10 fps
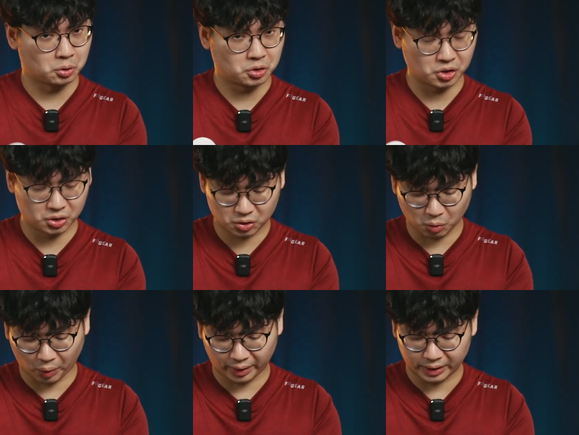which is
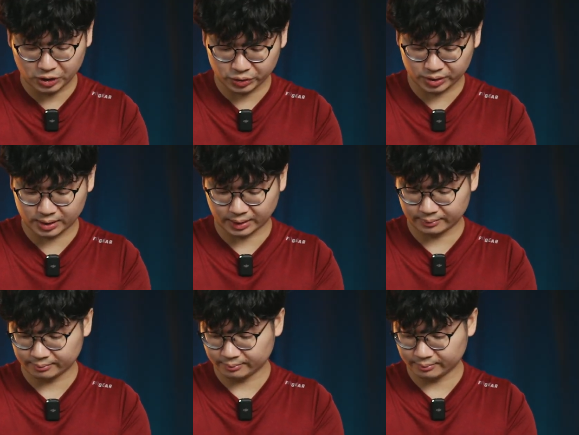quite interesting.